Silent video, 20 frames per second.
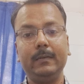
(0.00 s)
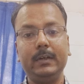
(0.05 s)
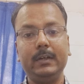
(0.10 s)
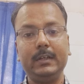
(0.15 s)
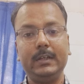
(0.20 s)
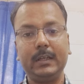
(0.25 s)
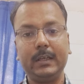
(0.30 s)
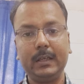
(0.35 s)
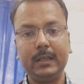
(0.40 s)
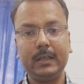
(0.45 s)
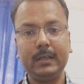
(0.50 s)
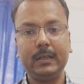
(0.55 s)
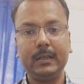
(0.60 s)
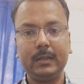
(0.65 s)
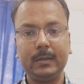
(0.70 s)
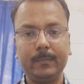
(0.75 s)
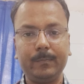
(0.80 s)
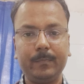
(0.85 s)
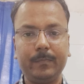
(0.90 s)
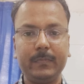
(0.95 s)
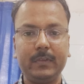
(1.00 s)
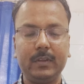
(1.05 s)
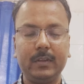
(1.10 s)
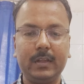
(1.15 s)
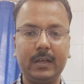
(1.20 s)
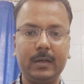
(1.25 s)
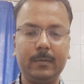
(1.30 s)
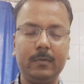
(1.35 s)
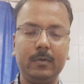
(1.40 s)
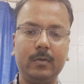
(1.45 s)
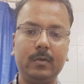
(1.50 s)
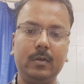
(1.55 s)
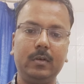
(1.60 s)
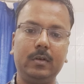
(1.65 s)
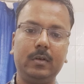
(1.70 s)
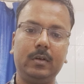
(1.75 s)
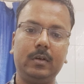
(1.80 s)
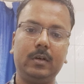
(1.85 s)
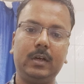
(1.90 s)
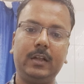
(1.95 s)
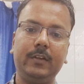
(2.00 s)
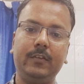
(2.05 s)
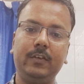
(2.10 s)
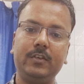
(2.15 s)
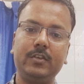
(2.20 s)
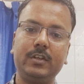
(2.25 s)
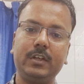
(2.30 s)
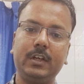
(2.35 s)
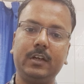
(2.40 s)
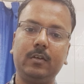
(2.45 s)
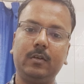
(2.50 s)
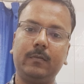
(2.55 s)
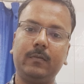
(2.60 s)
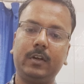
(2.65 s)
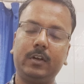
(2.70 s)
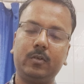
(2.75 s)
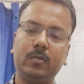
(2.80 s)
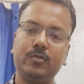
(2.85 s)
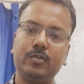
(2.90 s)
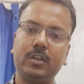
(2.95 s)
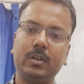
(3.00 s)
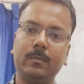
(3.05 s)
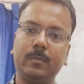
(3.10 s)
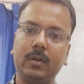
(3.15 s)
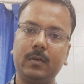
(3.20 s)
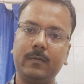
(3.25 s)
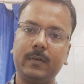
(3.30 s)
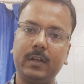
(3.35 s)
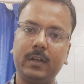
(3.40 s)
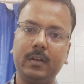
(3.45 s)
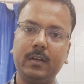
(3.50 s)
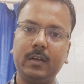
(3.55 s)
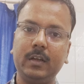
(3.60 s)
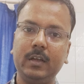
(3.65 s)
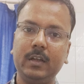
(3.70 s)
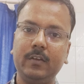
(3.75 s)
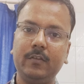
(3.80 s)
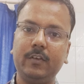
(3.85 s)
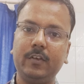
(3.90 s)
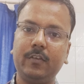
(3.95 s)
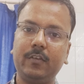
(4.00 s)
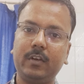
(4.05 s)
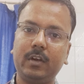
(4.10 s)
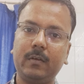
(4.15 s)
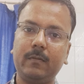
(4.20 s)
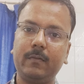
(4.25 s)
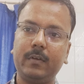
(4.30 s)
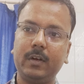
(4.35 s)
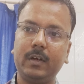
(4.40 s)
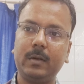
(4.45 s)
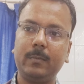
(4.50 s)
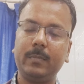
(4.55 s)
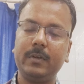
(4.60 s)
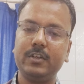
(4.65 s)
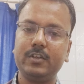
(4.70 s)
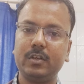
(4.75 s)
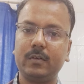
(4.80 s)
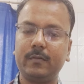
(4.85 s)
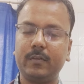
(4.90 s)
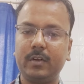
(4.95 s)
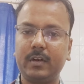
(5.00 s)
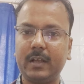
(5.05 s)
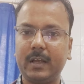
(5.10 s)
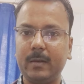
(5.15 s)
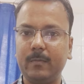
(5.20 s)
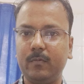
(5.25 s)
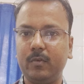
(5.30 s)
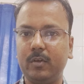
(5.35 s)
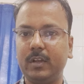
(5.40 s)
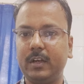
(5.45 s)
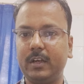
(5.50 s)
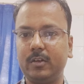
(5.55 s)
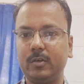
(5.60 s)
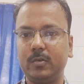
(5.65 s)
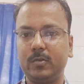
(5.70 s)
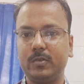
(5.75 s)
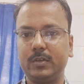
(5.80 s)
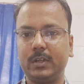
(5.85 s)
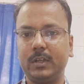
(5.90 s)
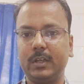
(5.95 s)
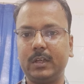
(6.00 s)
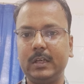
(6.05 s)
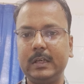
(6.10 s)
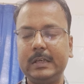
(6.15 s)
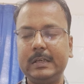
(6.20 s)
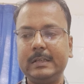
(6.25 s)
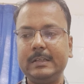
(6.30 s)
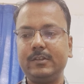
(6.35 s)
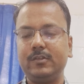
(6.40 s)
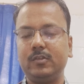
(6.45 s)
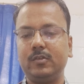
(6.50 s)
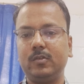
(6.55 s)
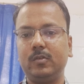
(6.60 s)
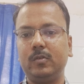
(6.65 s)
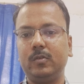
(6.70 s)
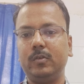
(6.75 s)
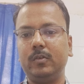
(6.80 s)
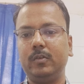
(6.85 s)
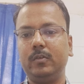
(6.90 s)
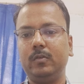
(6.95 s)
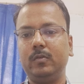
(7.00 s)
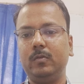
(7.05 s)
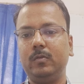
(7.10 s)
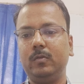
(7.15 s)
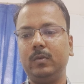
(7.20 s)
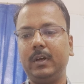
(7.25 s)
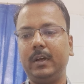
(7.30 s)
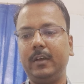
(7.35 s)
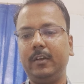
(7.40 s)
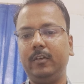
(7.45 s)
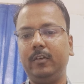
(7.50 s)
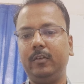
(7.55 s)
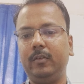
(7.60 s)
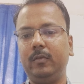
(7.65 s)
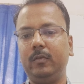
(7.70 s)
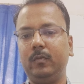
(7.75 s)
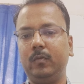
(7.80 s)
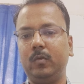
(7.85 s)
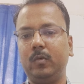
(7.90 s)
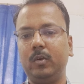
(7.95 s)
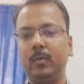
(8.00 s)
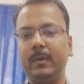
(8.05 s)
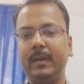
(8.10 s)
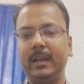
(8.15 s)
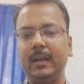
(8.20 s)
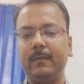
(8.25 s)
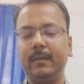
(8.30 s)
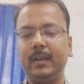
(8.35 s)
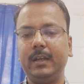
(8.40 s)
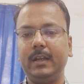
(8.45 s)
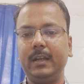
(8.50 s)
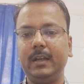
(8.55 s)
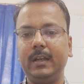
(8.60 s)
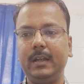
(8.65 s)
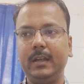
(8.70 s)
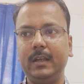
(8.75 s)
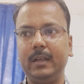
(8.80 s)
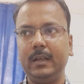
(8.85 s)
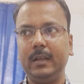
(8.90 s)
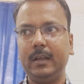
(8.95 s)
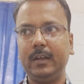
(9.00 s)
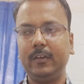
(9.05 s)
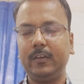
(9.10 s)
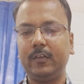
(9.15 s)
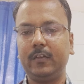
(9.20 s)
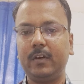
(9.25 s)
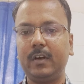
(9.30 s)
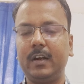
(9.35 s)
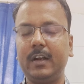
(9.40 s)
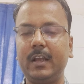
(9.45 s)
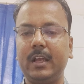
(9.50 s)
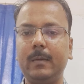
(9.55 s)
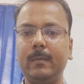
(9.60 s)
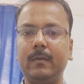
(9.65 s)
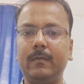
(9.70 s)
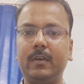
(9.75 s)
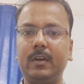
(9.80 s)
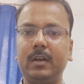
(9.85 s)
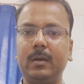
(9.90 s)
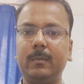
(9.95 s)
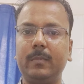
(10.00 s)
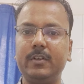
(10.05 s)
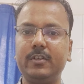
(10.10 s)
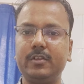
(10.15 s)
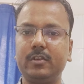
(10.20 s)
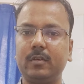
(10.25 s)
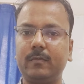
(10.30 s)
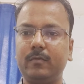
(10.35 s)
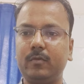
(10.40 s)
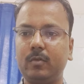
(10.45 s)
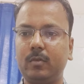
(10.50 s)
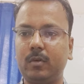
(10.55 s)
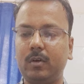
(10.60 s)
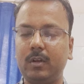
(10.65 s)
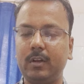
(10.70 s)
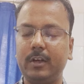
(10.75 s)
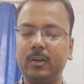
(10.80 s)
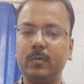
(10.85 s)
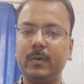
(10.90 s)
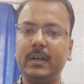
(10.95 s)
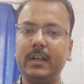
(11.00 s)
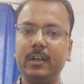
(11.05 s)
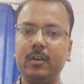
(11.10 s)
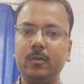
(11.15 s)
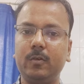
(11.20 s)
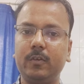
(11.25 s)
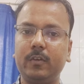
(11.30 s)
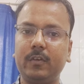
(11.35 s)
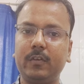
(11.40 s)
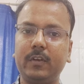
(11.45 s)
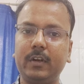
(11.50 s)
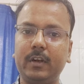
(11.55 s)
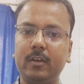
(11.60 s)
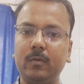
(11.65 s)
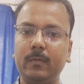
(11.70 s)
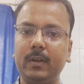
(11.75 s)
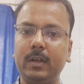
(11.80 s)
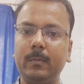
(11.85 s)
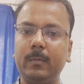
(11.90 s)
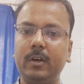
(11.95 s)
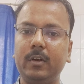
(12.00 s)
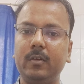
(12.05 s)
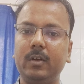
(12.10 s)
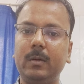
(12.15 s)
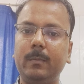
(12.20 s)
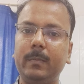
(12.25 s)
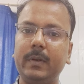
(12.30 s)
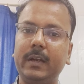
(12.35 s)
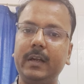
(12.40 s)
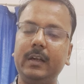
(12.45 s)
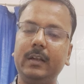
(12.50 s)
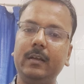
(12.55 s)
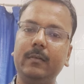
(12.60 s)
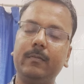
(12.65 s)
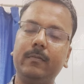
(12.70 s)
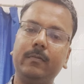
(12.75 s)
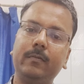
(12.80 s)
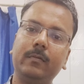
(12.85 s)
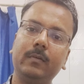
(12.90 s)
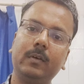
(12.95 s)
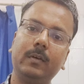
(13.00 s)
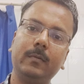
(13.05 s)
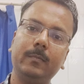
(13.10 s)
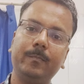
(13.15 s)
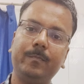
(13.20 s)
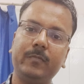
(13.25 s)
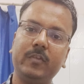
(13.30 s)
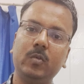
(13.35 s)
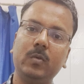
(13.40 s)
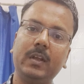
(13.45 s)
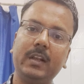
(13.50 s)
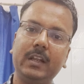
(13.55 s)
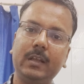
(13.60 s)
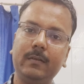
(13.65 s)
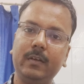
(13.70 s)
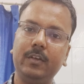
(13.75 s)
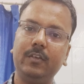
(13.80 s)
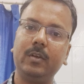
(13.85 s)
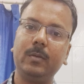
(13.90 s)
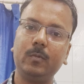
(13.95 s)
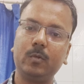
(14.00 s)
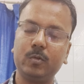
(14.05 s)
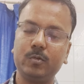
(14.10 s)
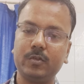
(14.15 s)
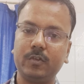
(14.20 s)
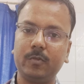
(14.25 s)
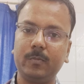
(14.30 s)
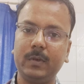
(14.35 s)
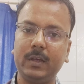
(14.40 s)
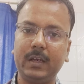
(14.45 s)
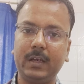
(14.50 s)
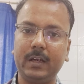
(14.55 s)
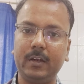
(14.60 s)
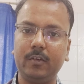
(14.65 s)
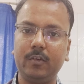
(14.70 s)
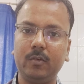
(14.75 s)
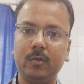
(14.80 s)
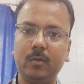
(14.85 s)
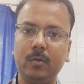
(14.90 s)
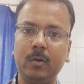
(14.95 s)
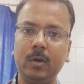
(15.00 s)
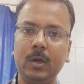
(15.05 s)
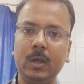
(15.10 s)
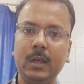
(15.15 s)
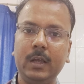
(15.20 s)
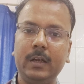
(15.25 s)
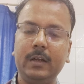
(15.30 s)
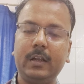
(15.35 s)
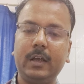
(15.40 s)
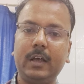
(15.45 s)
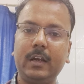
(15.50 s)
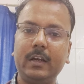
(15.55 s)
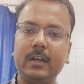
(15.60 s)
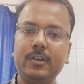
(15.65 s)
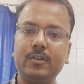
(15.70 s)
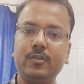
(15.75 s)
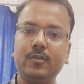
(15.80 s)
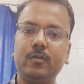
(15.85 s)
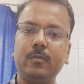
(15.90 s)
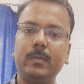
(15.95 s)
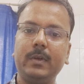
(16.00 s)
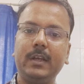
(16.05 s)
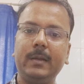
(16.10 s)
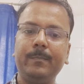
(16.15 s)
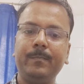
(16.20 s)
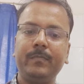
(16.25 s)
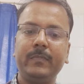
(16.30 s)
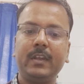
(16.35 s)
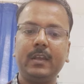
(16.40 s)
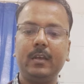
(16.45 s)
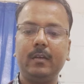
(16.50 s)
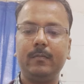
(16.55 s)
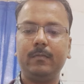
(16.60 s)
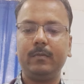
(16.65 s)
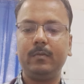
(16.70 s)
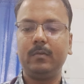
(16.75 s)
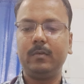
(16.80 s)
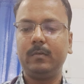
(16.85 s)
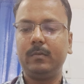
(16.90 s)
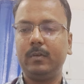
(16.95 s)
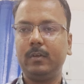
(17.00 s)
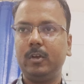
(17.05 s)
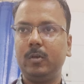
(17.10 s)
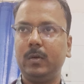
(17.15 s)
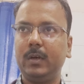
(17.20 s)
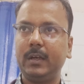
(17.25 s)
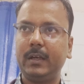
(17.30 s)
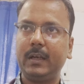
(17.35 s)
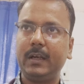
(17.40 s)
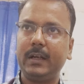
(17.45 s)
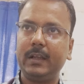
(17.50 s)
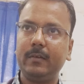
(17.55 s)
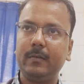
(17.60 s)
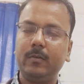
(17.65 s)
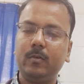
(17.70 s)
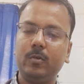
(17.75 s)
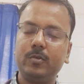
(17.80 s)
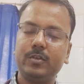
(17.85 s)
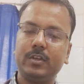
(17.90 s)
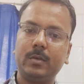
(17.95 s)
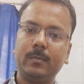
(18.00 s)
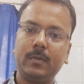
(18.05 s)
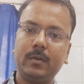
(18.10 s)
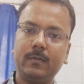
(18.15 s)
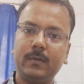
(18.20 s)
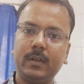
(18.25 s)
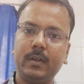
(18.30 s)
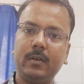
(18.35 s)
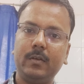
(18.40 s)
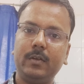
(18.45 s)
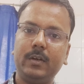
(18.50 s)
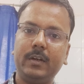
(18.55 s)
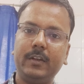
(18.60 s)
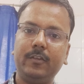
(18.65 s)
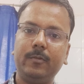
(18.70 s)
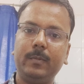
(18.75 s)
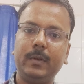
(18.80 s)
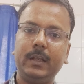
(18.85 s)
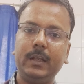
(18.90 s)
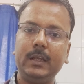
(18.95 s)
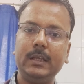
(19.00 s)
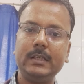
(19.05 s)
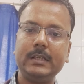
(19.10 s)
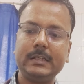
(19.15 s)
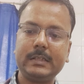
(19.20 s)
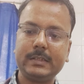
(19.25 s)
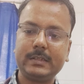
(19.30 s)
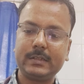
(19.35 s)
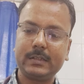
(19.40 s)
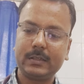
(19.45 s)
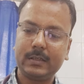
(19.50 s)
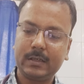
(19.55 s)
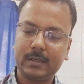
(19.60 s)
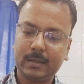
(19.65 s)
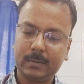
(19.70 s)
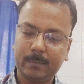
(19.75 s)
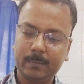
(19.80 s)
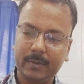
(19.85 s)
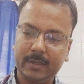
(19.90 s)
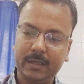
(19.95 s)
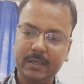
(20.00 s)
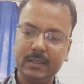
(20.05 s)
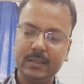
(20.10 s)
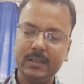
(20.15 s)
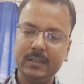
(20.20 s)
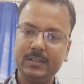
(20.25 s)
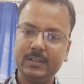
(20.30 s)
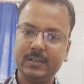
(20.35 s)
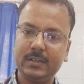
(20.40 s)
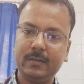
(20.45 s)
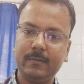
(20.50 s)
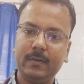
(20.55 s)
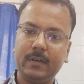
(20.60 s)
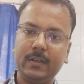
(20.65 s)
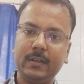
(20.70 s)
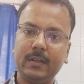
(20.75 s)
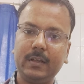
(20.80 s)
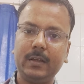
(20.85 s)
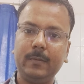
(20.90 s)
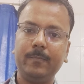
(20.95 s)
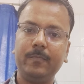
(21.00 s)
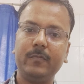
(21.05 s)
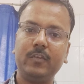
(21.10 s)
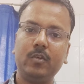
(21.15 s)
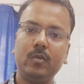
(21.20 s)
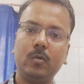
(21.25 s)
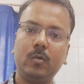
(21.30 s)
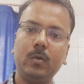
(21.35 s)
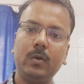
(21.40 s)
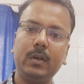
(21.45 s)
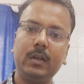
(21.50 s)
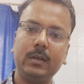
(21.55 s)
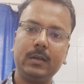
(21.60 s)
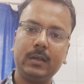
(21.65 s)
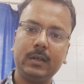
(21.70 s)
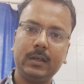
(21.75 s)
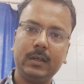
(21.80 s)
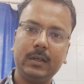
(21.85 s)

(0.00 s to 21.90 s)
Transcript: will take that answer sheet of that question number 1 just after completion of the time for that question. So you guys won't be having any extra time after completion of all the 20 questions that you will able to complete if you are leaving some questions behind. So target should be, if you are getting question number 1 on the display, complete each and everything. Don't